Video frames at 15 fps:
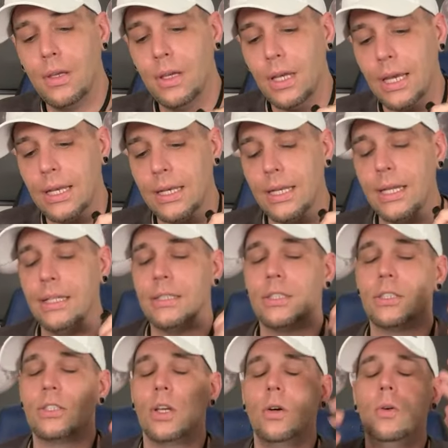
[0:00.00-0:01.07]
And it's
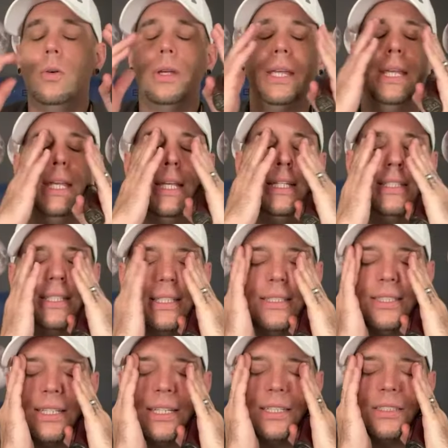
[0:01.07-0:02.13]
so easy
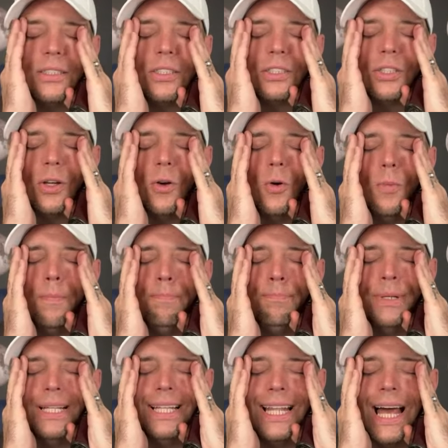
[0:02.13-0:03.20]
to get so
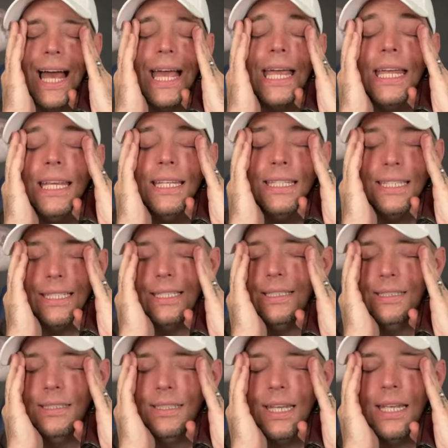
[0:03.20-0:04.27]

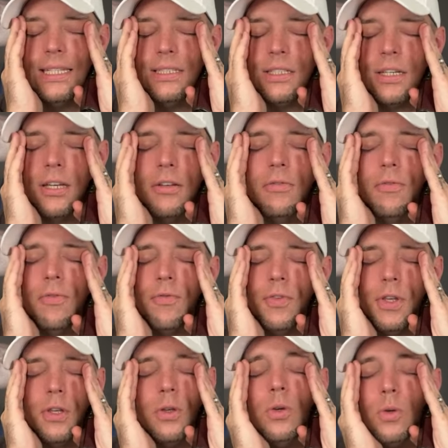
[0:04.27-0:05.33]
blinded and
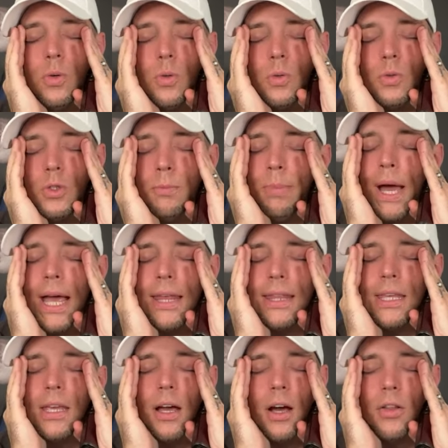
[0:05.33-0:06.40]
confused by
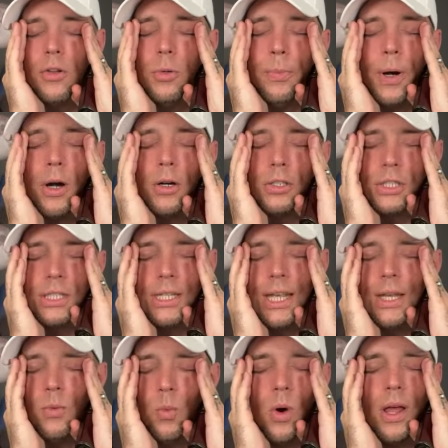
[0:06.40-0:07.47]
the other person
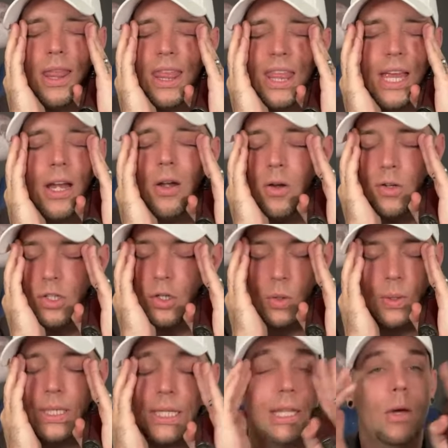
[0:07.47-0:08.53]
and what they're
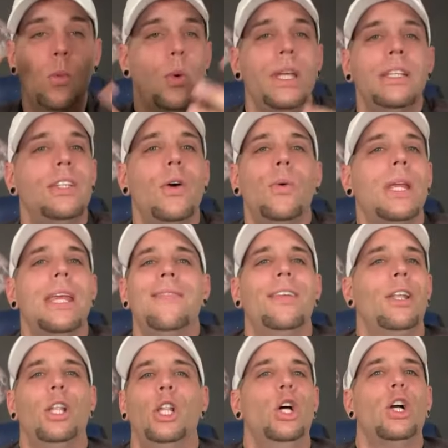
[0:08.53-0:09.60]
doing that we don't
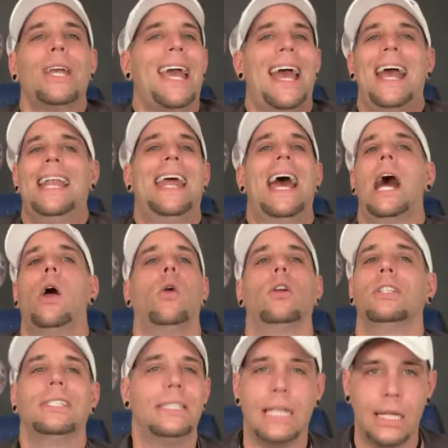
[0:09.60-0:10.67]
even look at
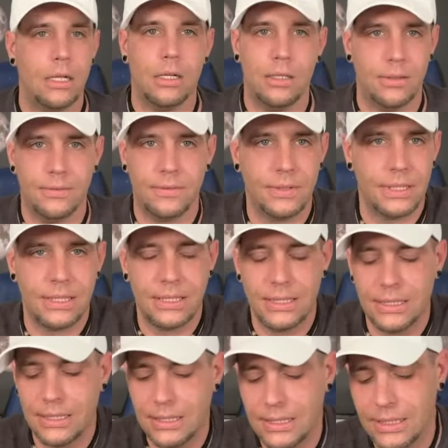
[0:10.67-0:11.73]
ourselves.
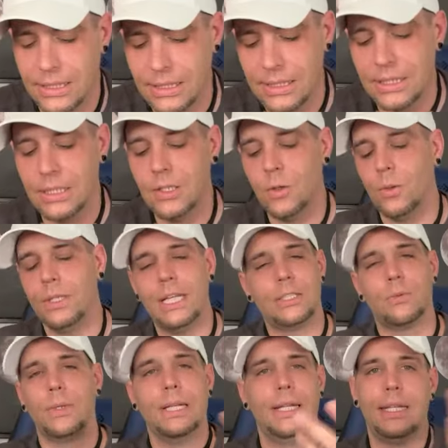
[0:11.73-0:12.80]
When
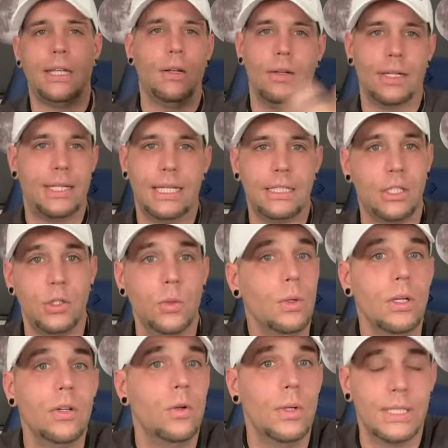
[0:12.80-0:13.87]
that's really the only thing that you
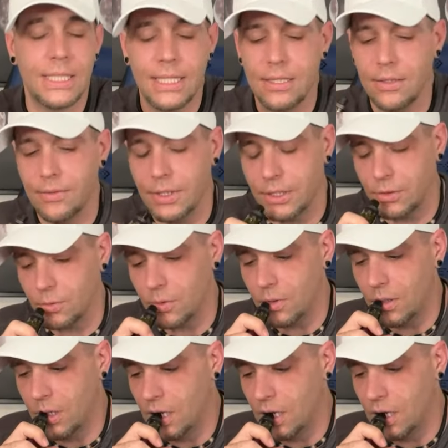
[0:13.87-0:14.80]
can do as an individual.